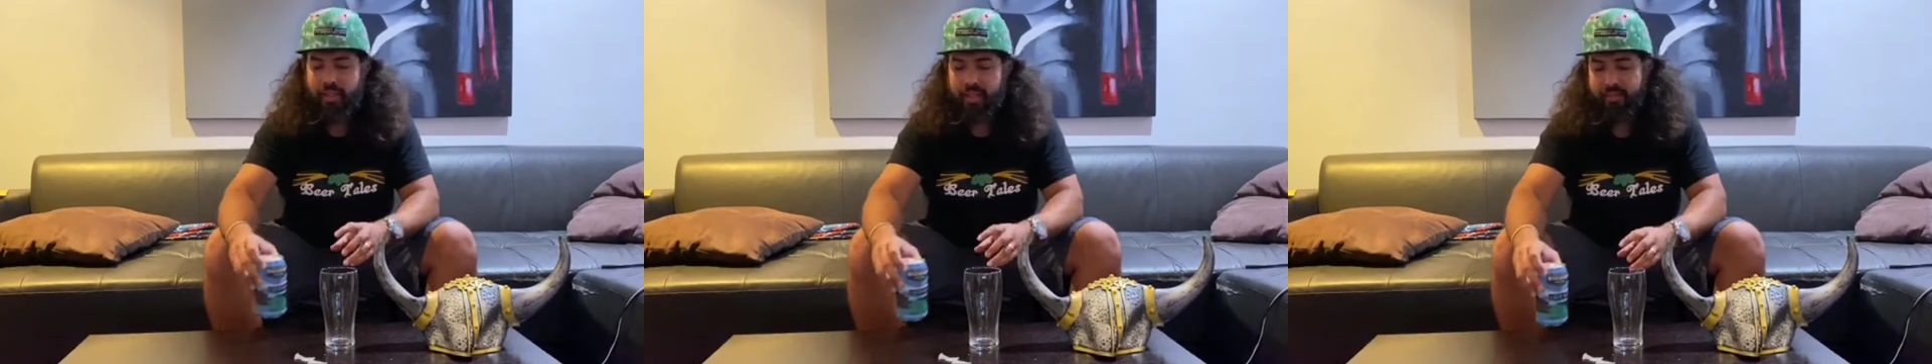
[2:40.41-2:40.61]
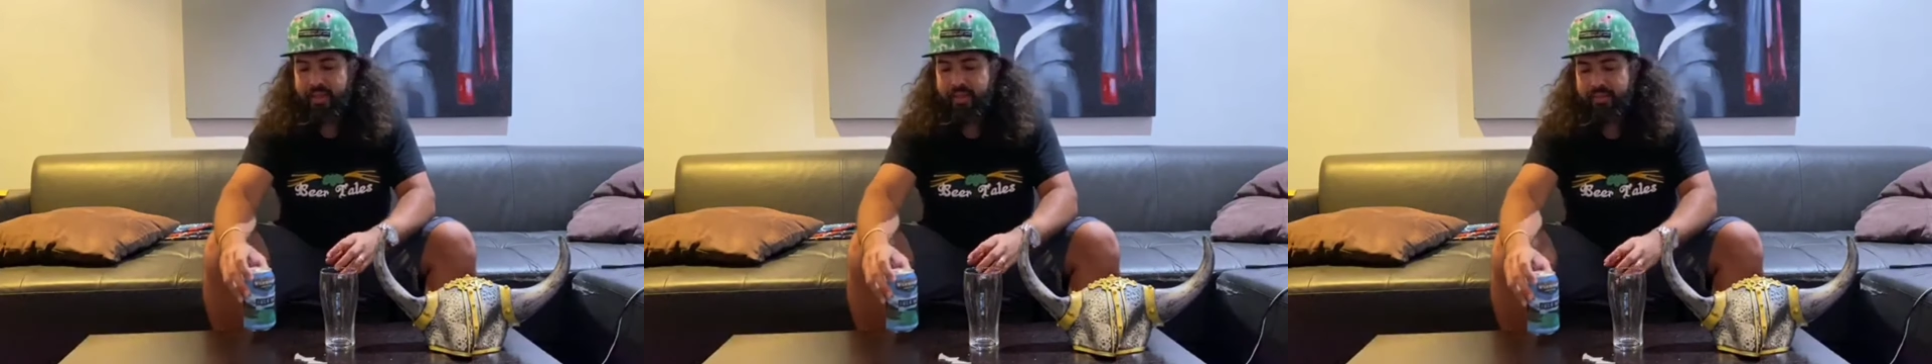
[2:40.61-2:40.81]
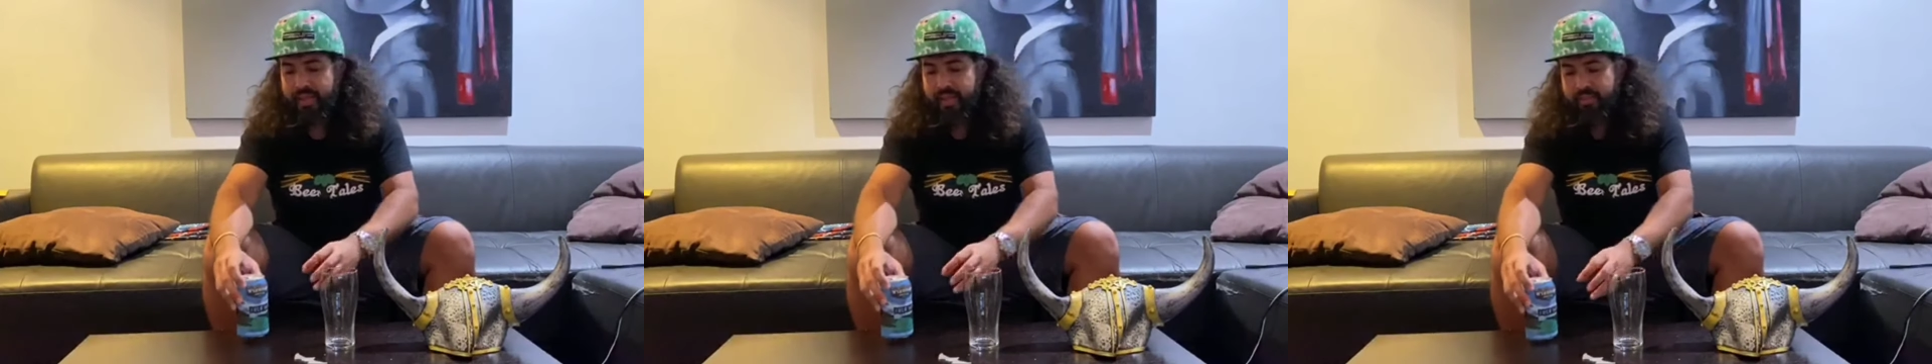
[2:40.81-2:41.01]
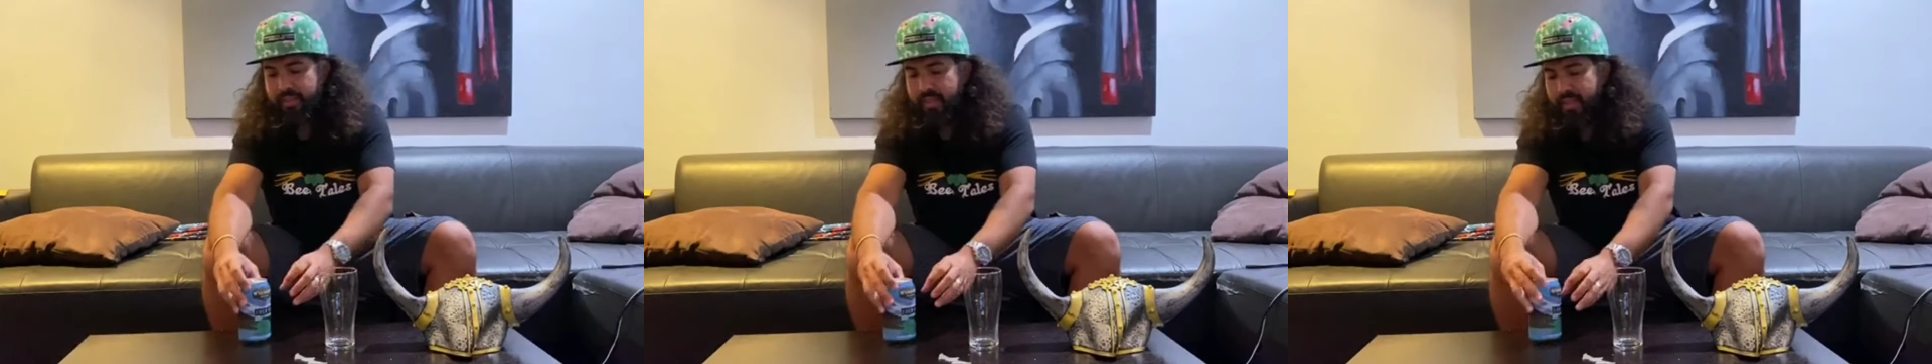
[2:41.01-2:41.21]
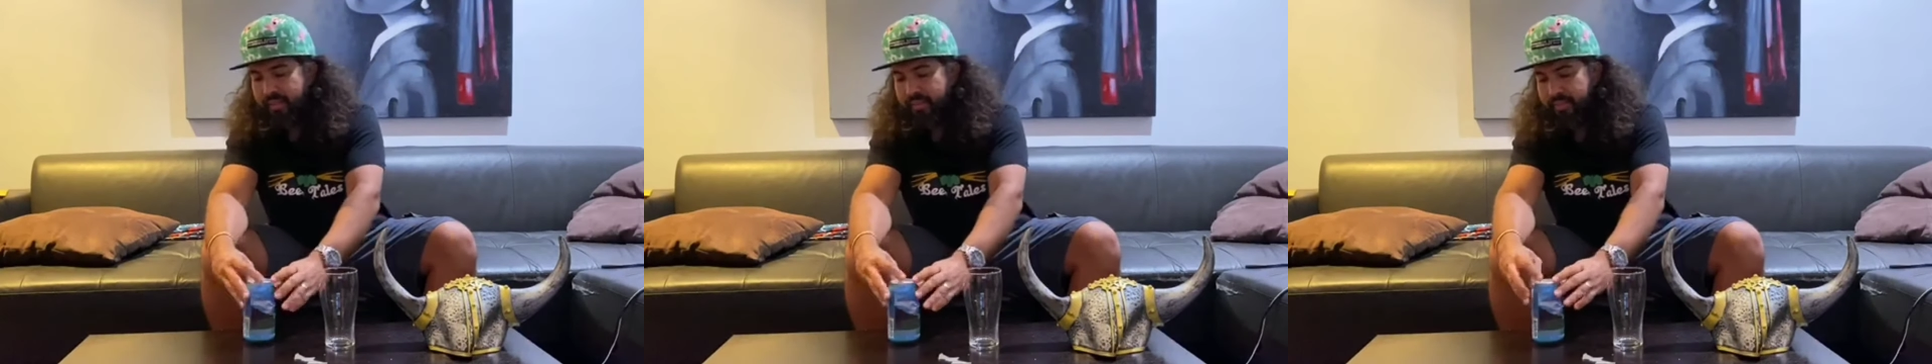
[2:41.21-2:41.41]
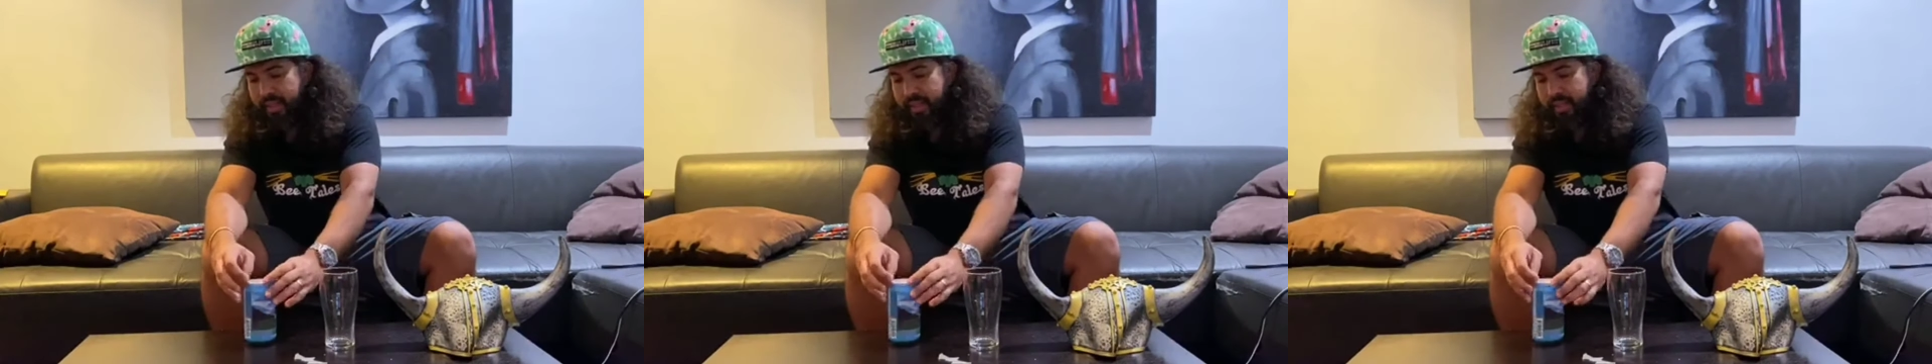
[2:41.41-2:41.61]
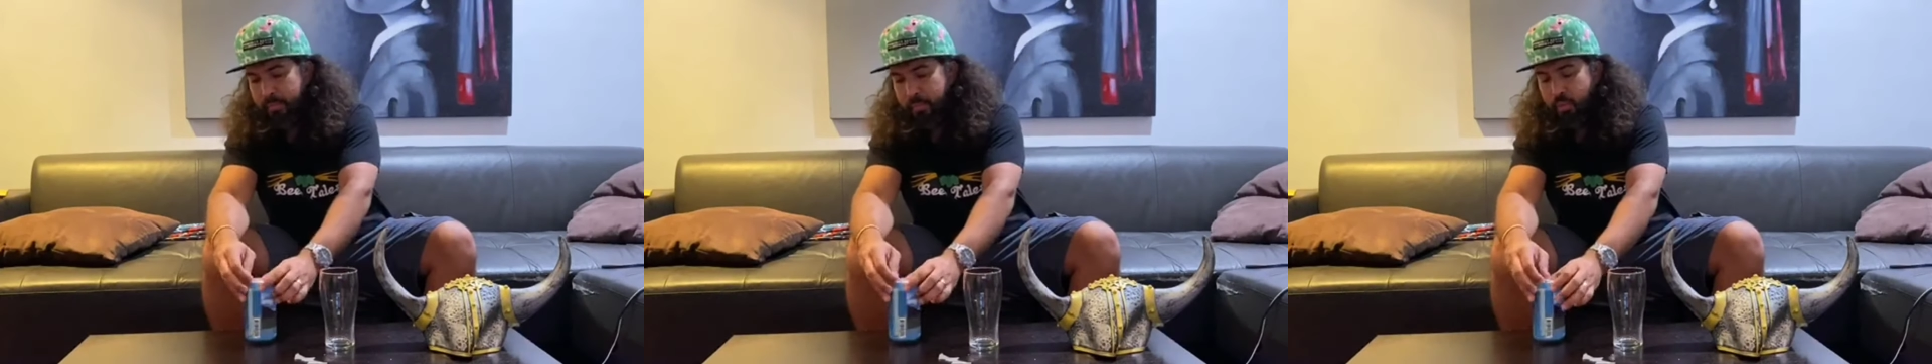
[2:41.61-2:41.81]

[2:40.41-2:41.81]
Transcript: They